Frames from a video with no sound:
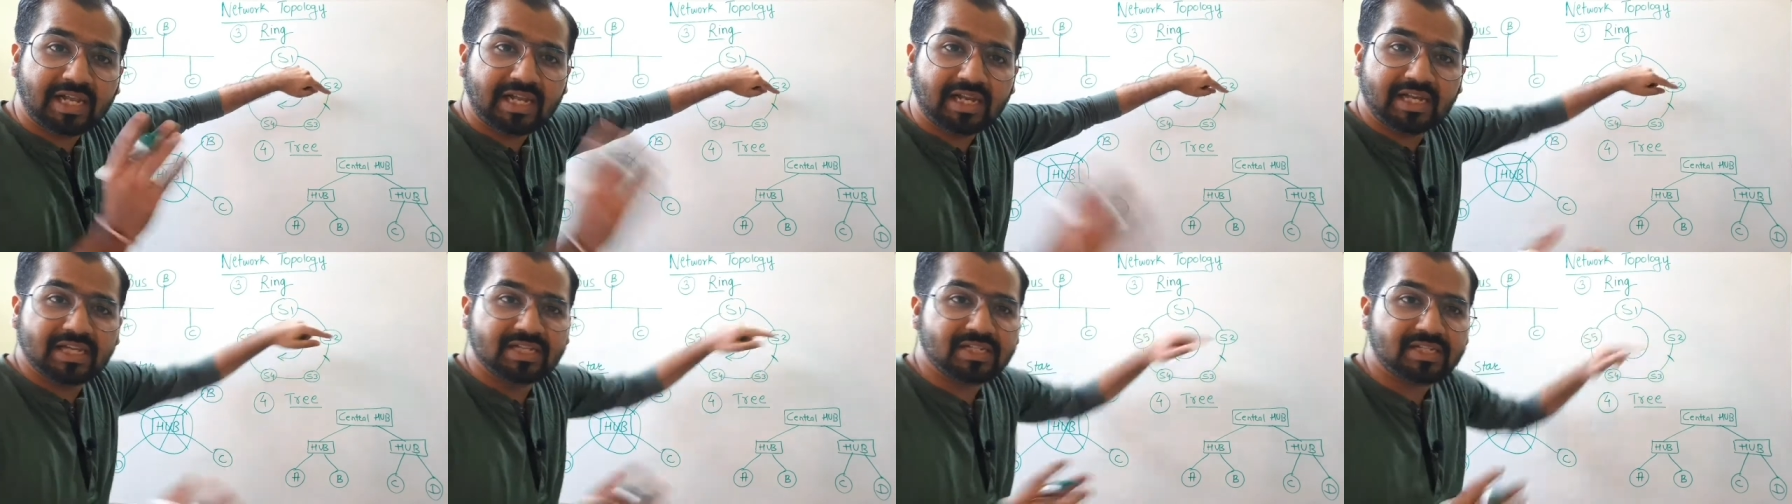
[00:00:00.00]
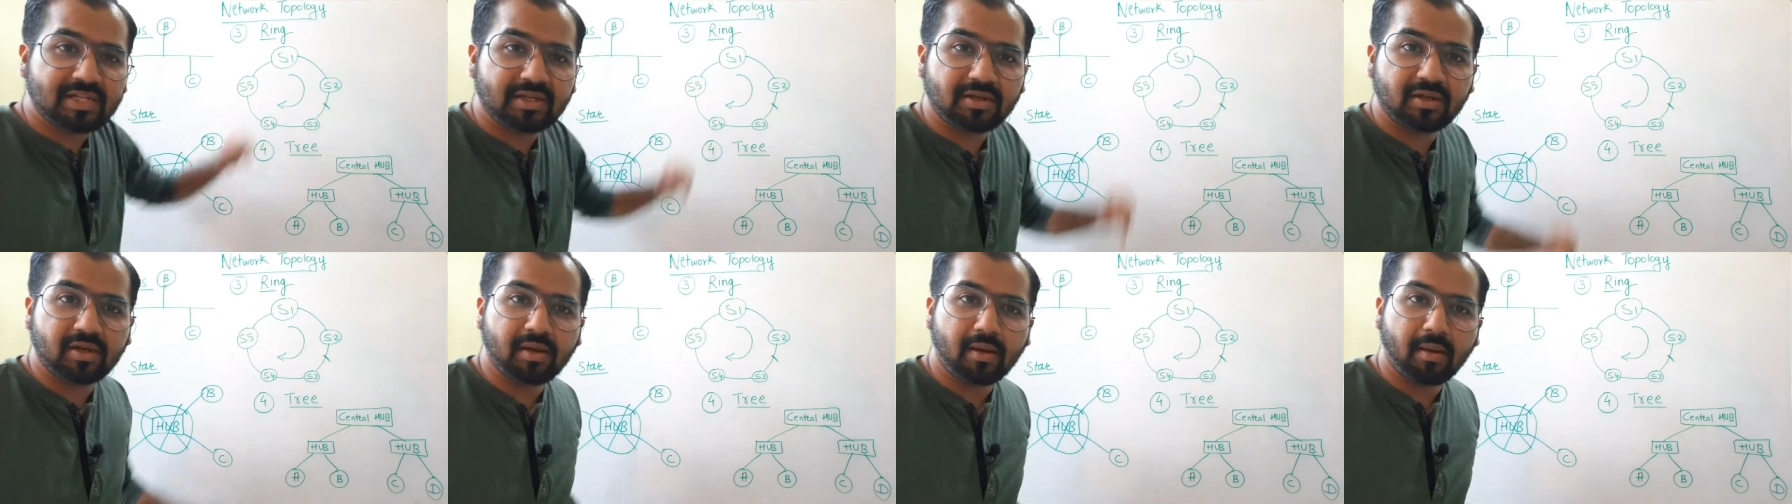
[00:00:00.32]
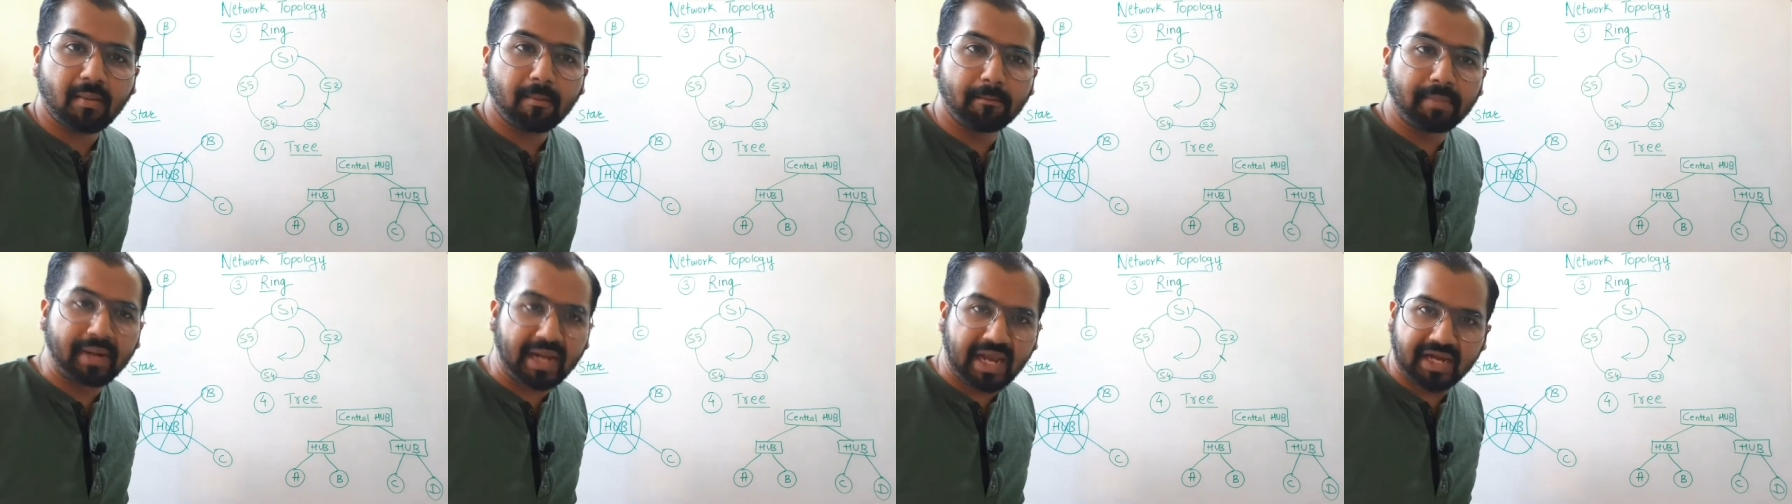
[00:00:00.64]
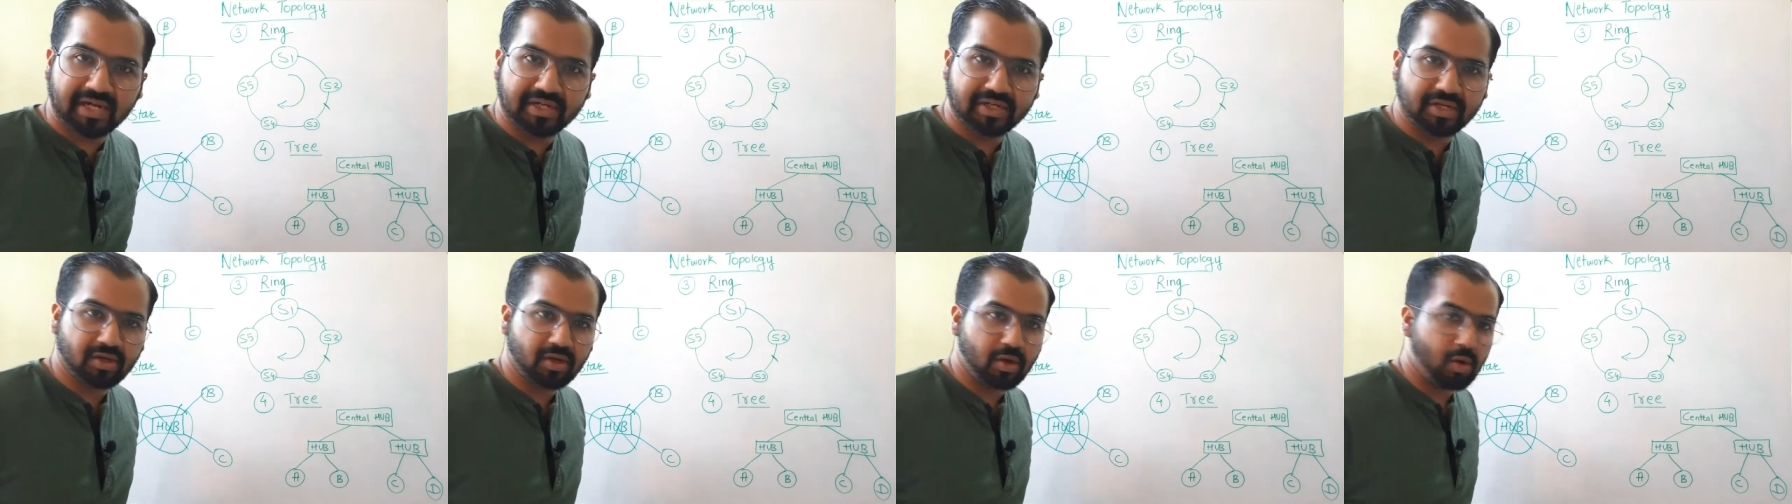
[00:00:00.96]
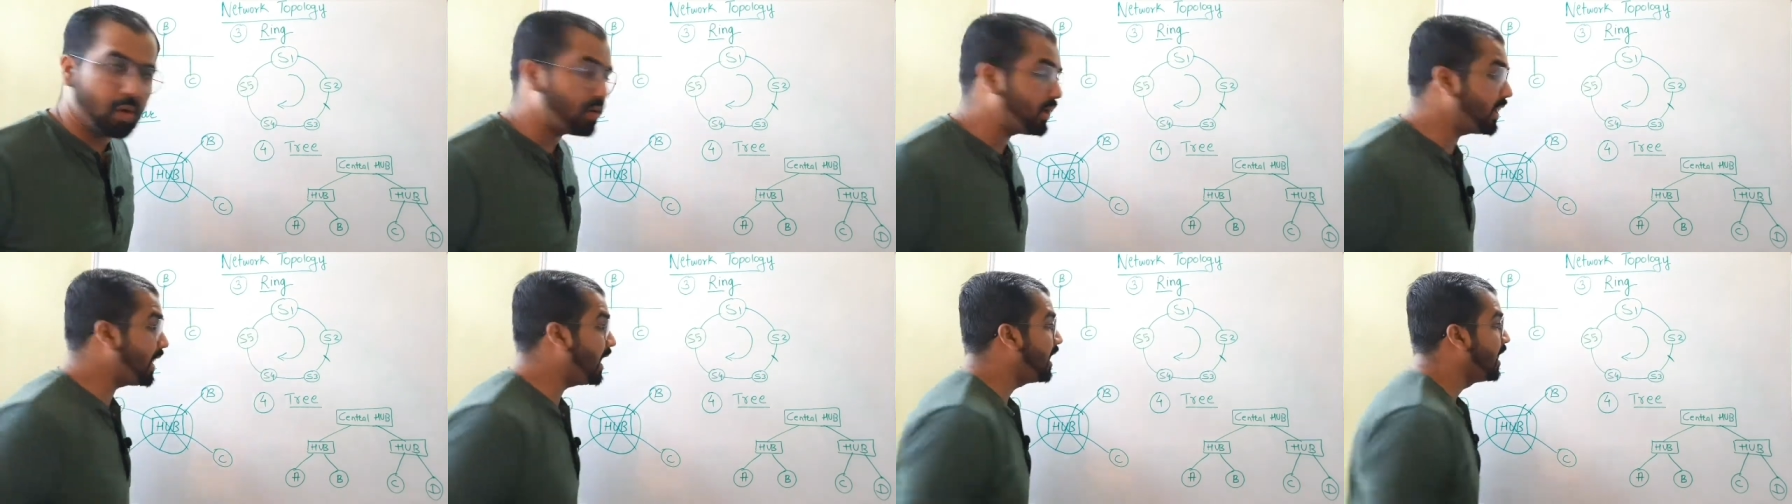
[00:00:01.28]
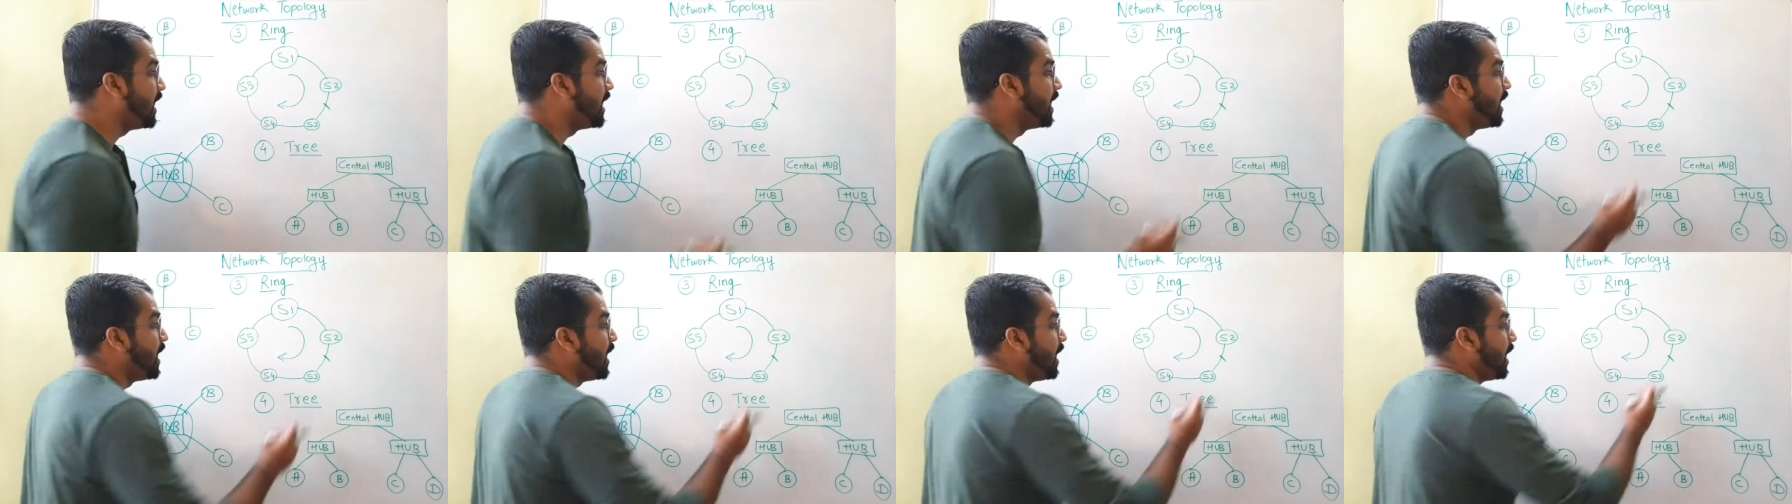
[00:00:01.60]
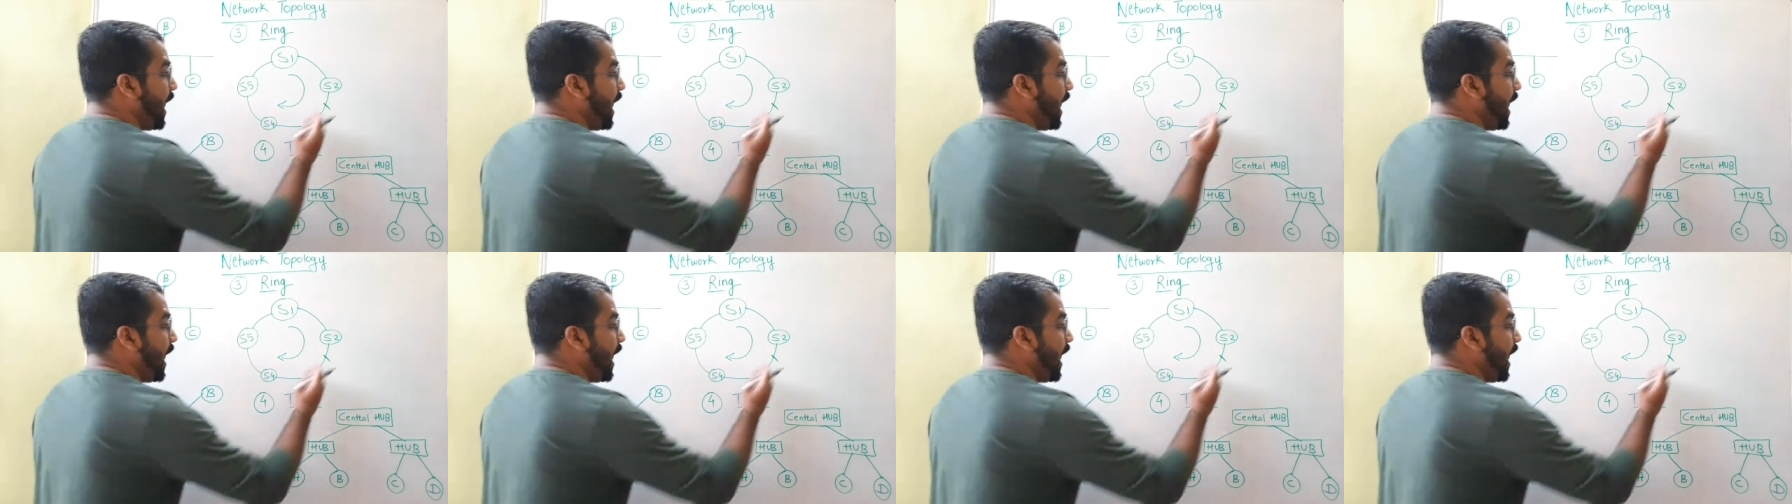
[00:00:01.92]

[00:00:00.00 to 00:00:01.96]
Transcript: link is breaked, okay,